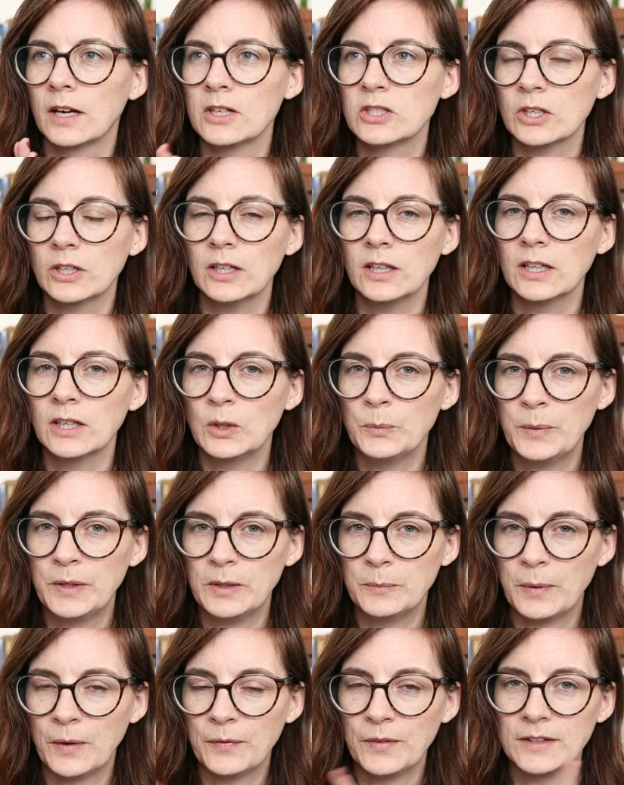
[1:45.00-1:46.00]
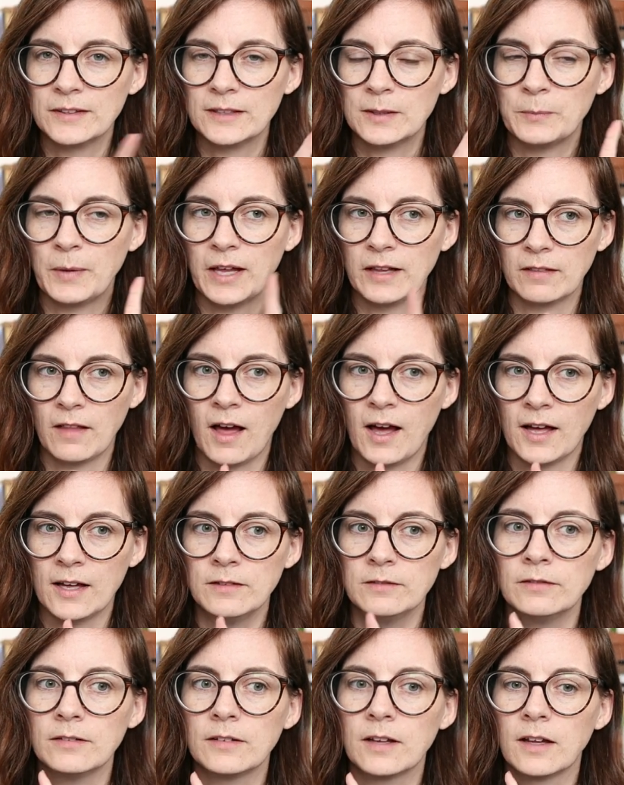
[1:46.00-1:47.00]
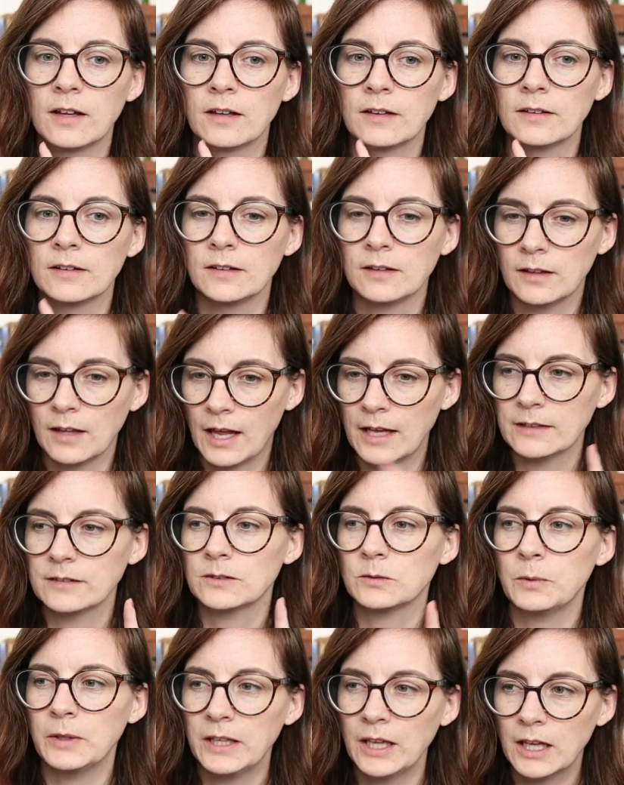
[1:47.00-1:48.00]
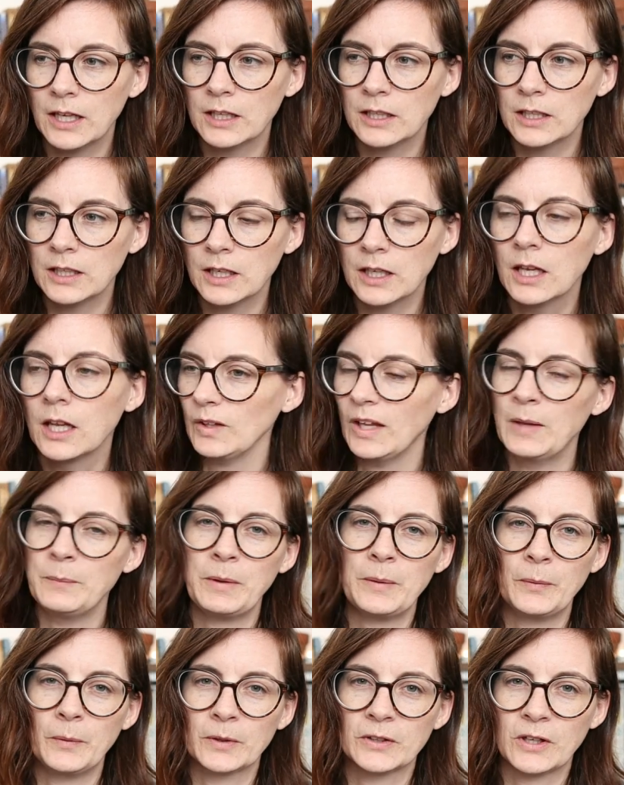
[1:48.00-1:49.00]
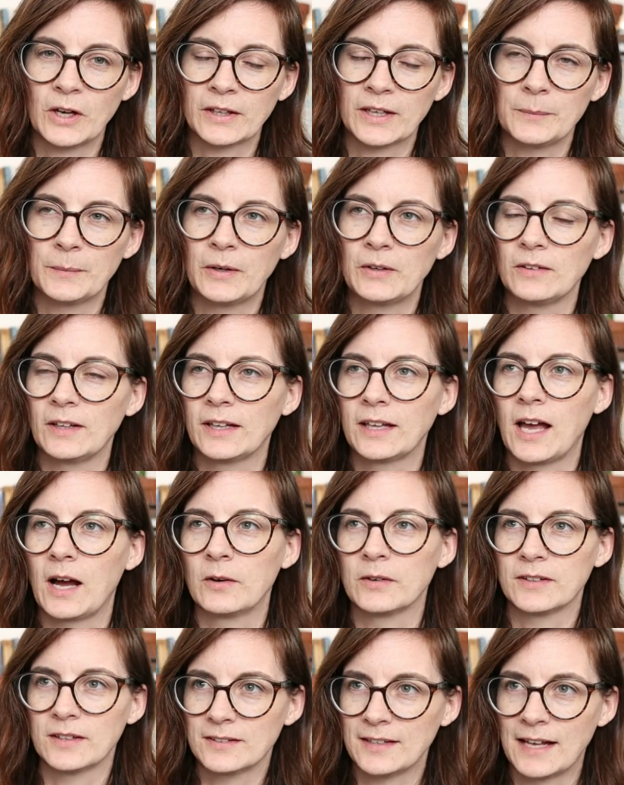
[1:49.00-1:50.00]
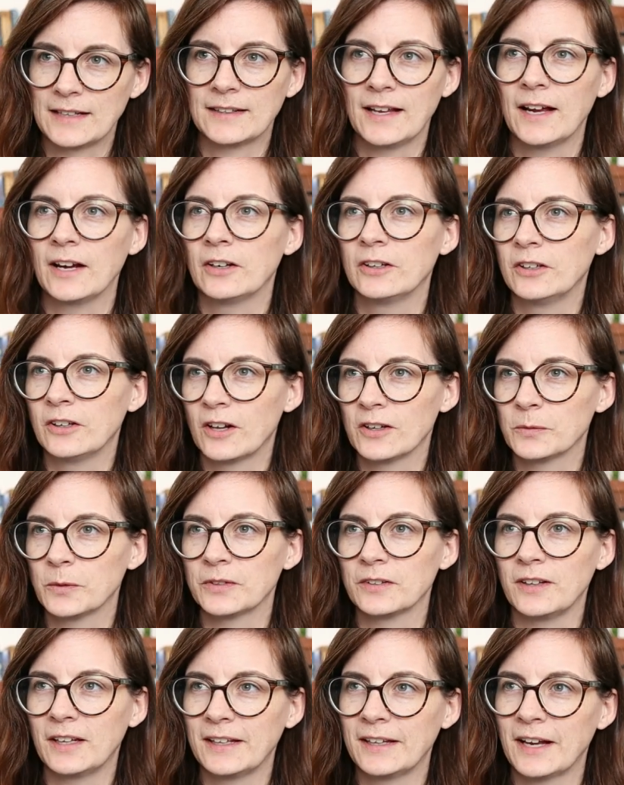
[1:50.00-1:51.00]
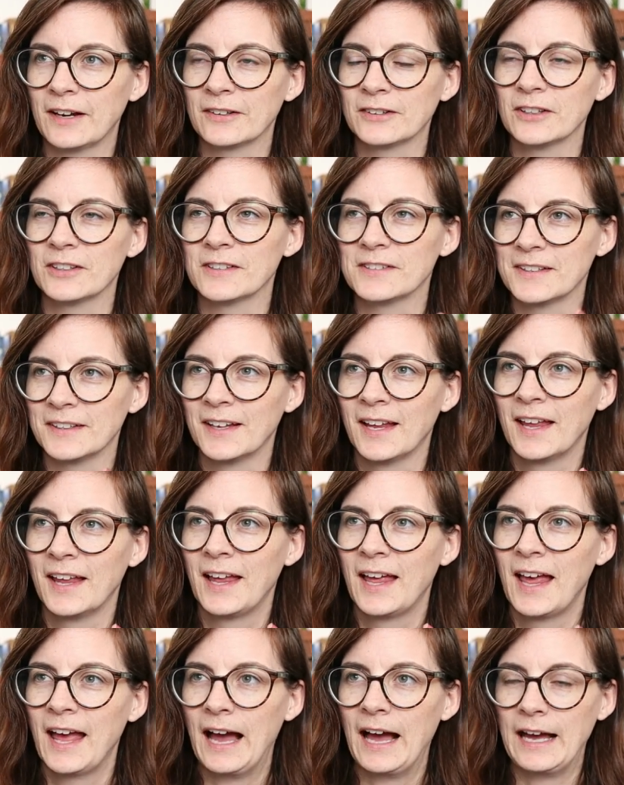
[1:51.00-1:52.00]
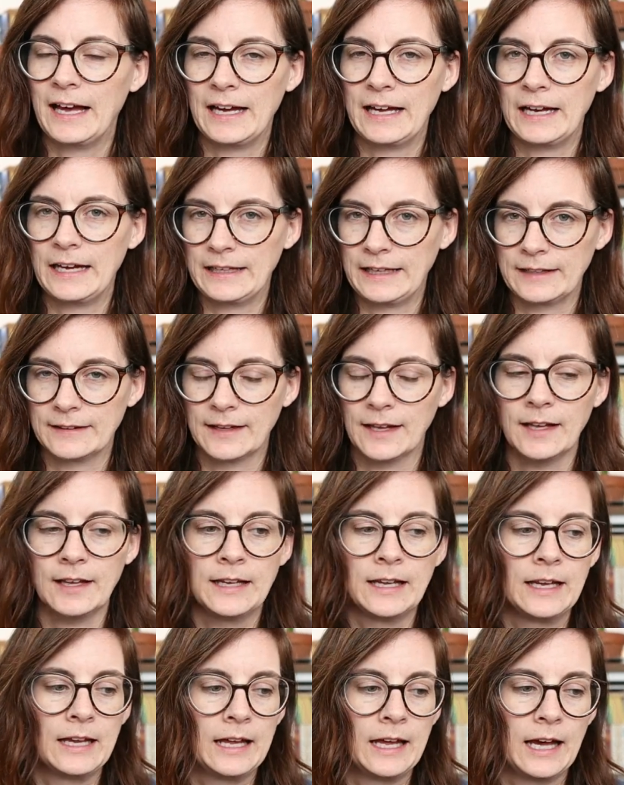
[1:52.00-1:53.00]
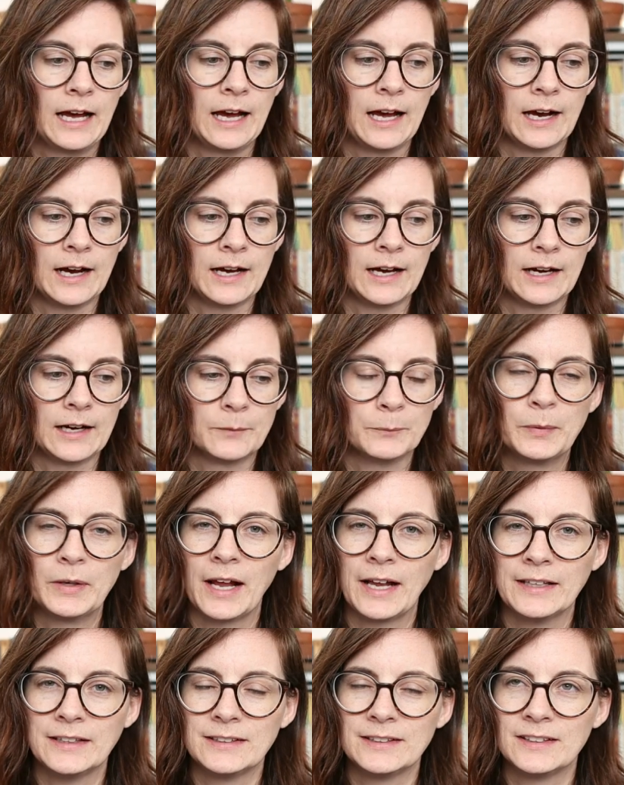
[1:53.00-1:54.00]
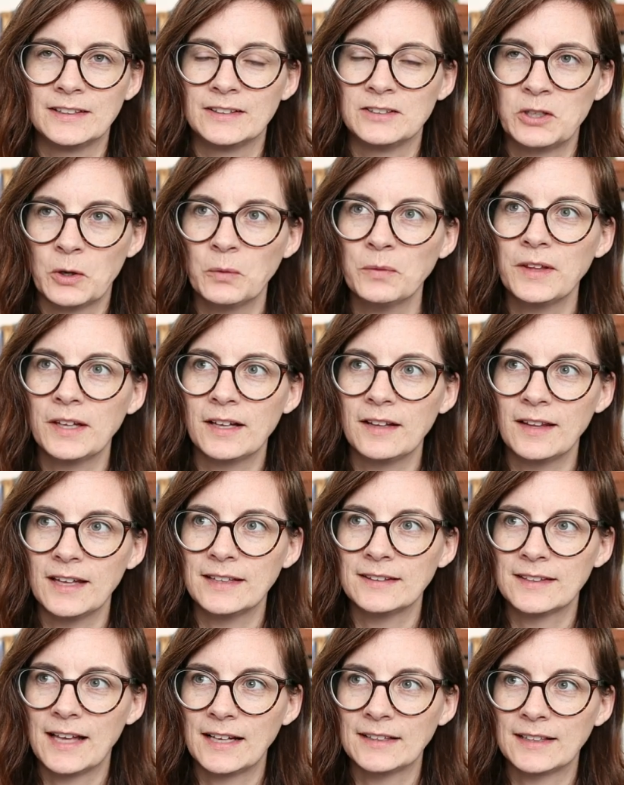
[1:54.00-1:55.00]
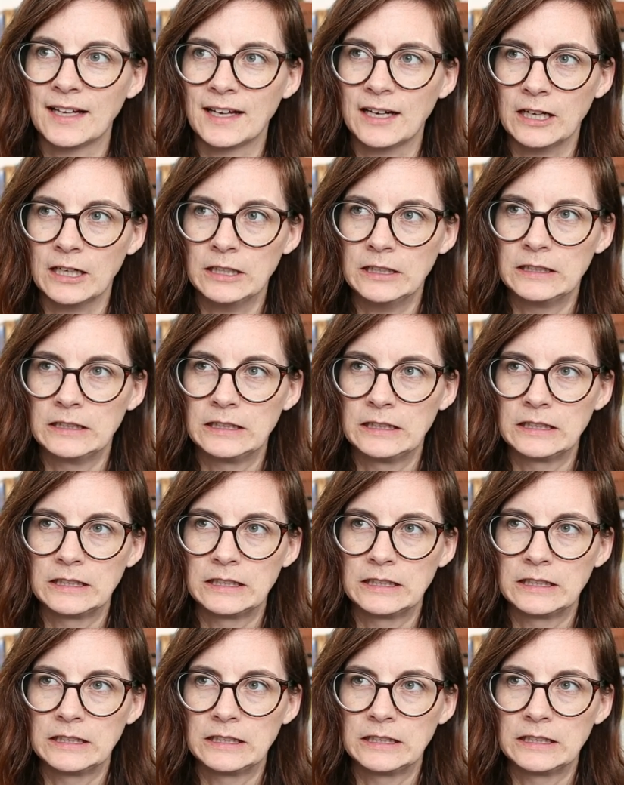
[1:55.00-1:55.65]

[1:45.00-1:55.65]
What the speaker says: shared a little bit about this in my live last weekend and people were talking about like how it's a satire and you're not supposed to like characters, and I get that. But I don't think I like satire.